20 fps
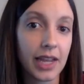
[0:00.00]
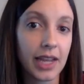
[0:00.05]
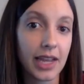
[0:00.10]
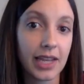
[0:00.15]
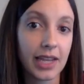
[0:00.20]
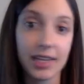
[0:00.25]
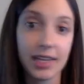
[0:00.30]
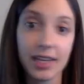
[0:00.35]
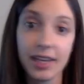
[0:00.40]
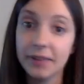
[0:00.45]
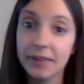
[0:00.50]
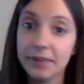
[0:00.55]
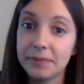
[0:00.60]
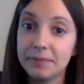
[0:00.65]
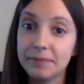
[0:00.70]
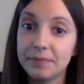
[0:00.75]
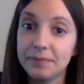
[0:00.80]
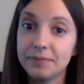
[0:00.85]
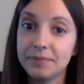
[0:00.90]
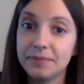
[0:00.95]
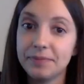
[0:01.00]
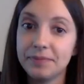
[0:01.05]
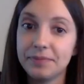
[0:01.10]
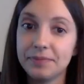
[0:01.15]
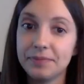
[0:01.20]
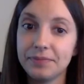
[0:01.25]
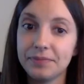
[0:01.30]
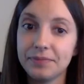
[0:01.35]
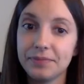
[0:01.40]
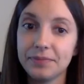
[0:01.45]
Any idea?
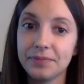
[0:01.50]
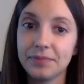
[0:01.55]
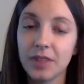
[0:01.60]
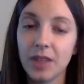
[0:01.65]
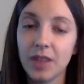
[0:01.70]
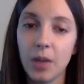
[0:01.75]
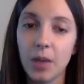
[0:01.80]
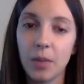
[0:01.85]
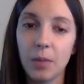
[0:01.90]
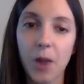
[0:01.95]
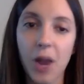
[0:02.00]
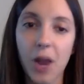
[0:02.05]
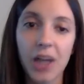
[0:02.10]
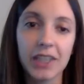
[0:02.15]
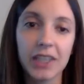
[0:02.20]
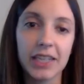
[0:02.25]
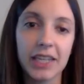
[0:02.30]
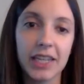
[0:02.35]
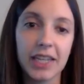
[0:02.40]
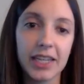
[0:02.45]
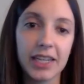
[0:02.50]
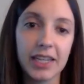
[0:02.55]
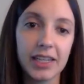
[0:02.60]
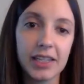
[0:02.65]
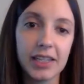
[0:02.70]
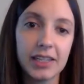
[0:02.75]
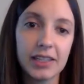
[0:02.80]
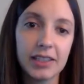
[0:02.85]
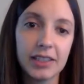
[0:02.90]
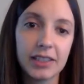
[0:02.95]
Broccoli
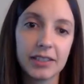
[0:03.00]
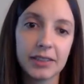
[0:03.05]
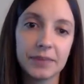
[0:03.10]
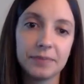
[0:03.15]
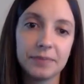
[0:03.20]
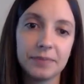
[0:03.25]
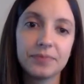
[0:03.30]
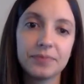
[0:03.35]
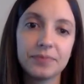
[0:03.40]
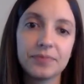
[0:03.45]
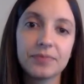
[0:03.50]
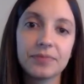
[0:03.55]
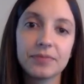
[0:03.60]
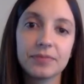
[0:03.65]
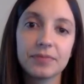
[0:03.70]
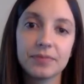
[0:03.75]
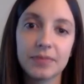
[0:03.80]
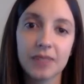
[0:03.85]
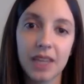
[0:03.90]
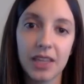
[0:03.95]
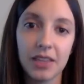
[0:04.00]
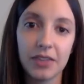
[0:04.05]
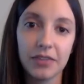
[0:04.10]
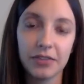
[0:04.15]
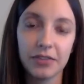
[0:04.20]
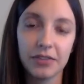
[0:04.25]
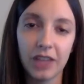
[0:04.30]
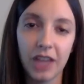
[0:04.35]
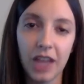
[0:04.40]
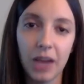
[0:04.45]
is the
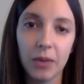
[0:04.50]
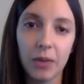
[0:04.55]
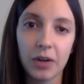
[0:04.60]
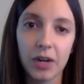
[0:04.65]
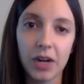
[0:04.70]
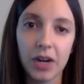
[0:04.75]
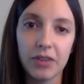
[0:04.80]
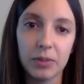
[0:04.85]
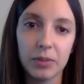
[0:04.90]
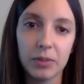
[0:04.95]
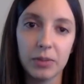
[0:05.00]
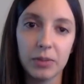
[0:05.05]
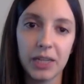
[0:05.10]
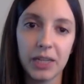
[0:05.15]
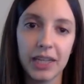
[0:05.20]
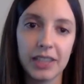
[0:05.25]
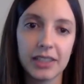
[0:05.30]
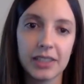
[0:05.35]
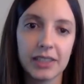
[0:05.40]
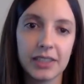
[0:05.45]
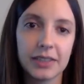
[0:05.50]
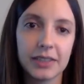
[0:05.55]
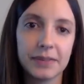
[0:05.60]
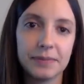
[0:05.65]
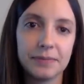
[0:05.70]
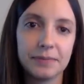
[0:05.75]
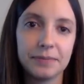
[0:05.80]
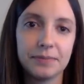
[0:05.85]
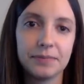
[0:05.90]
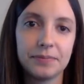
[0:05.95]
flower of the plant.